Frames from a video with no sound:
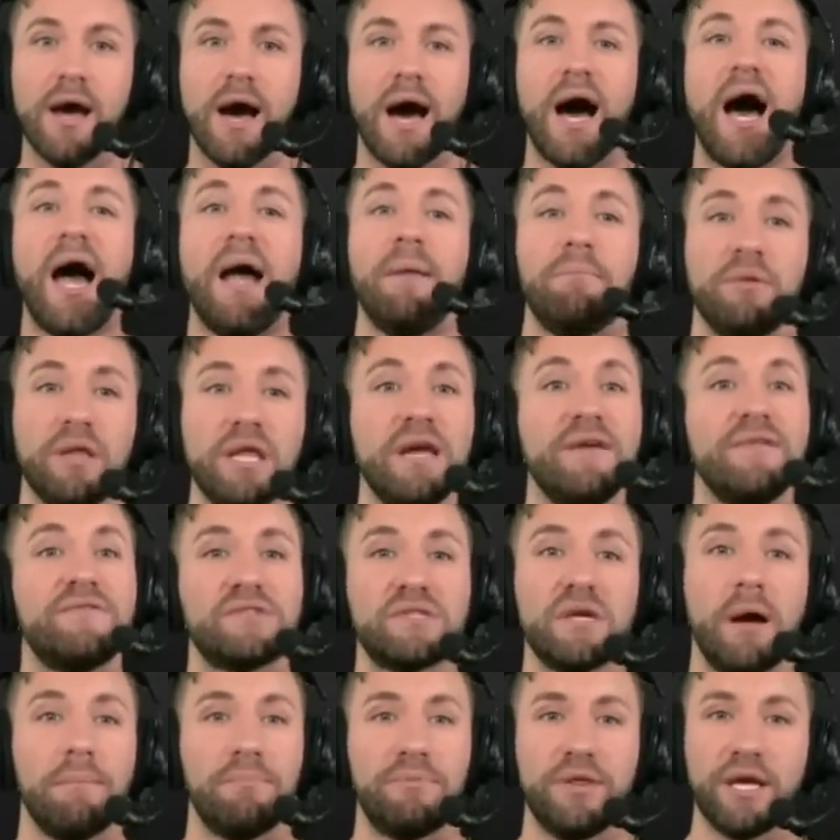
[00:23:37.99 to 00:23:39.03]
I believe
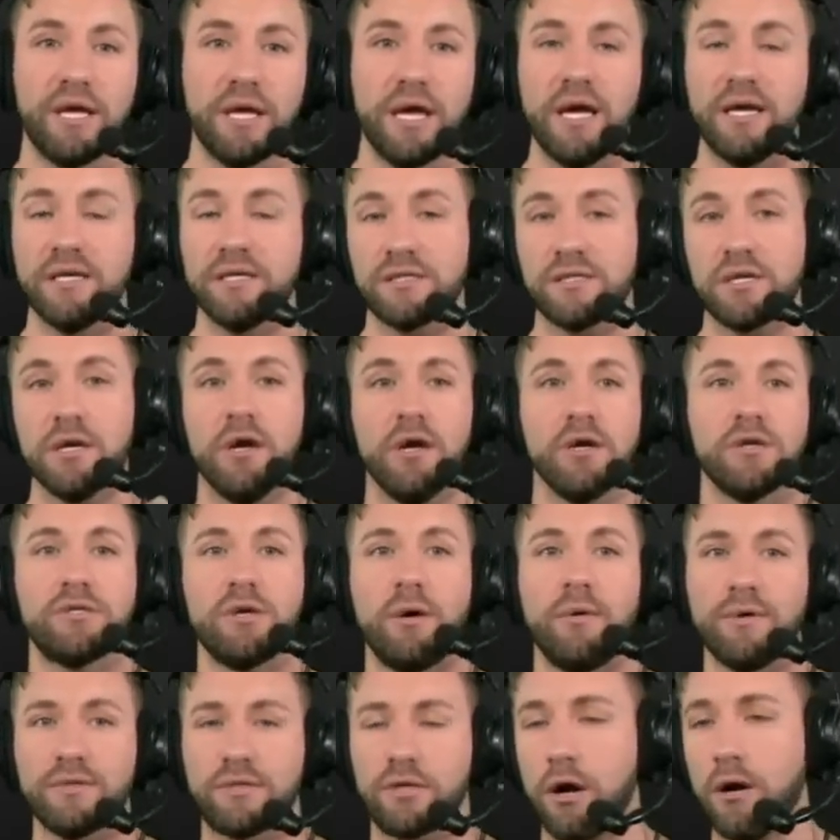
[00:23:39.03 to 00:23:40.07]
something is.
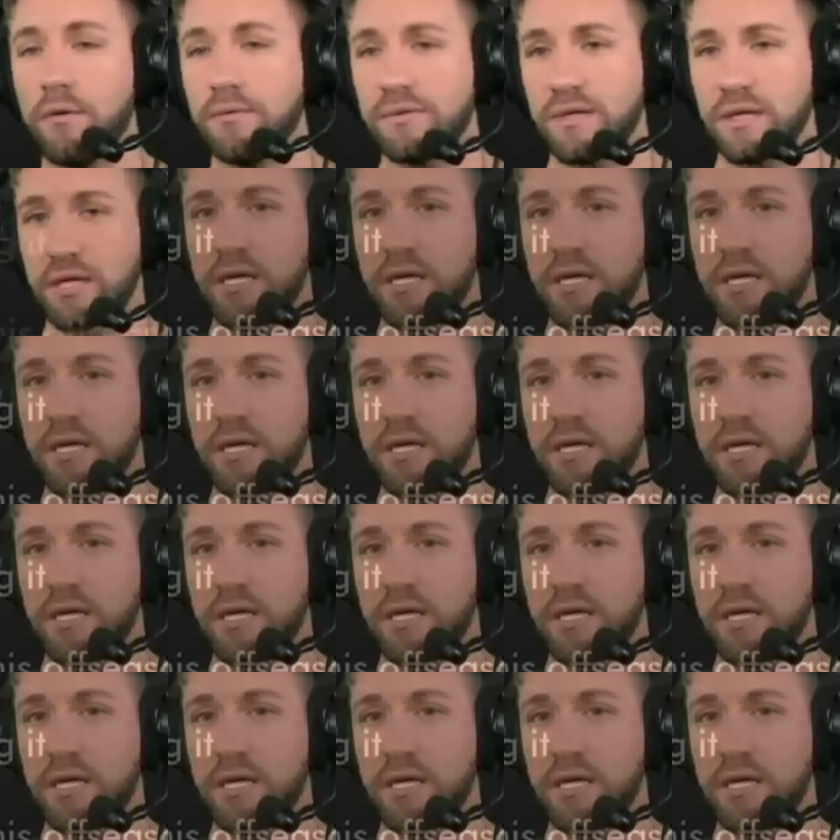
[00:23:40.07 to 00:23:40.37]
So, in terms of